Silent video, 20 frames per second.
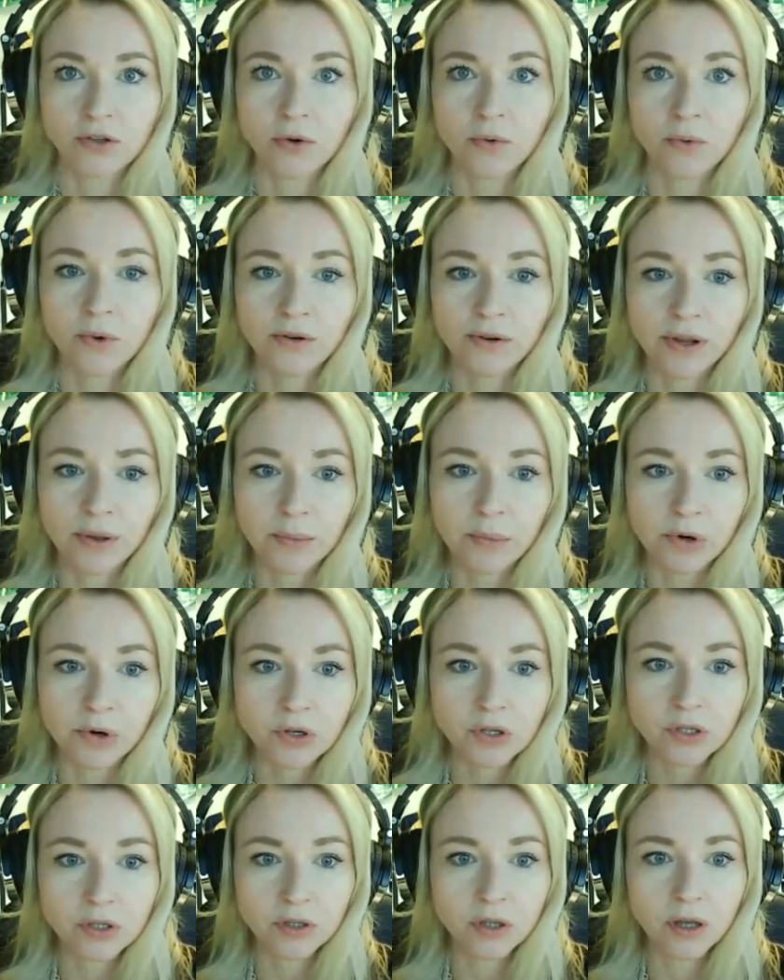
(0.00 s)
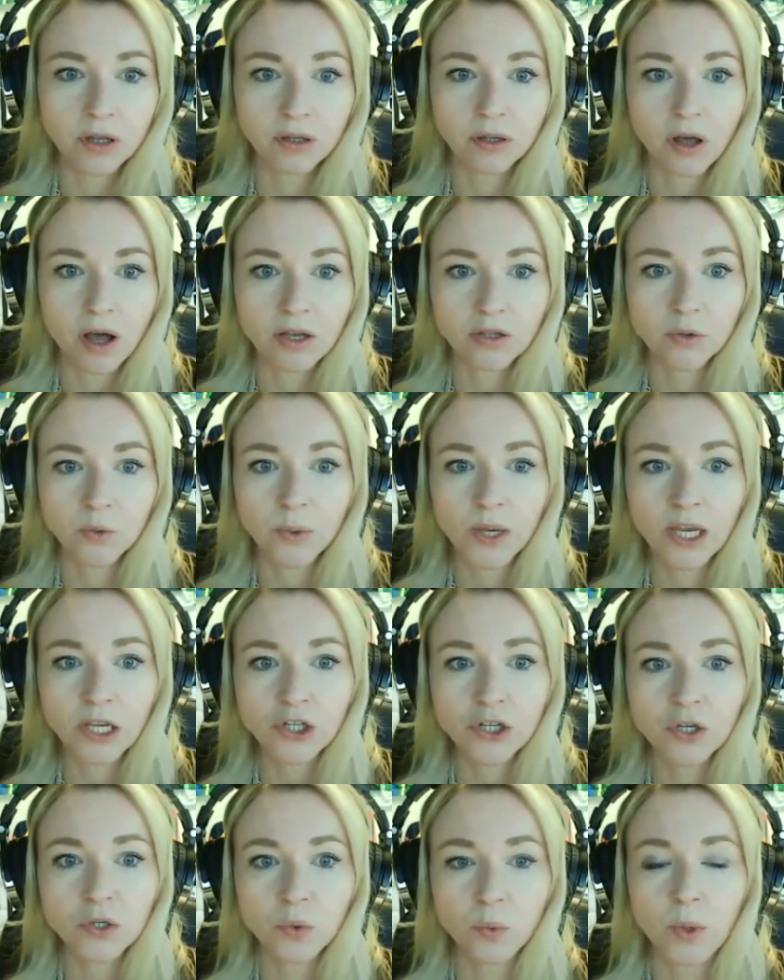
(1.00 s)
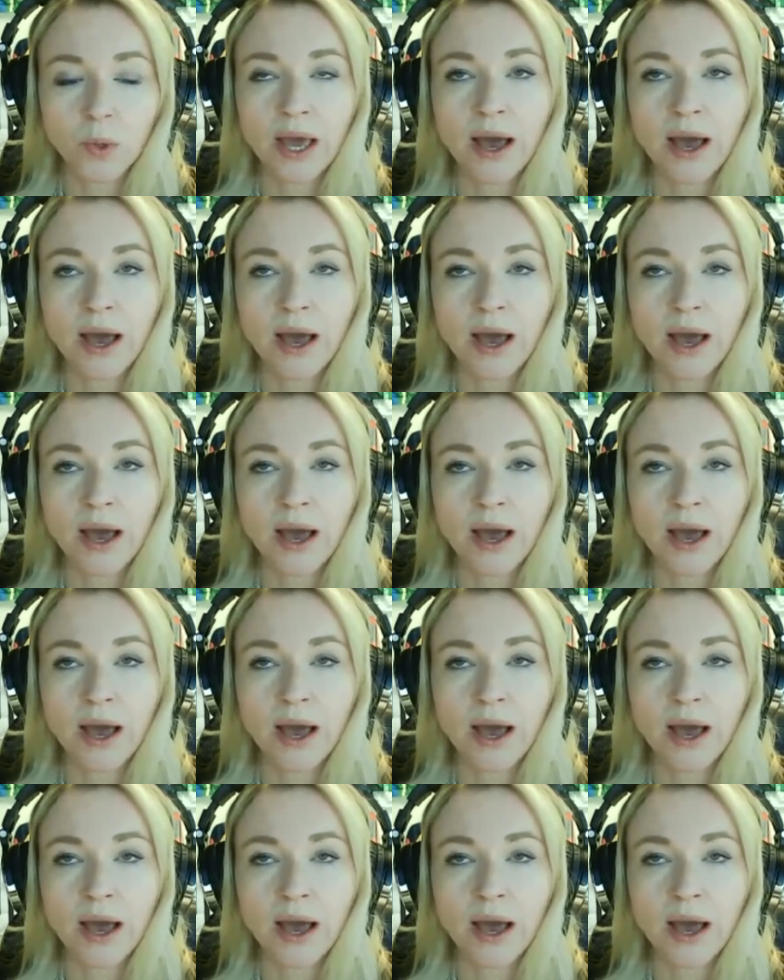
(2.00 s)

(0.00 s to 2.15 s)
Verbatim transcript: So we reimburse uh, lost wages.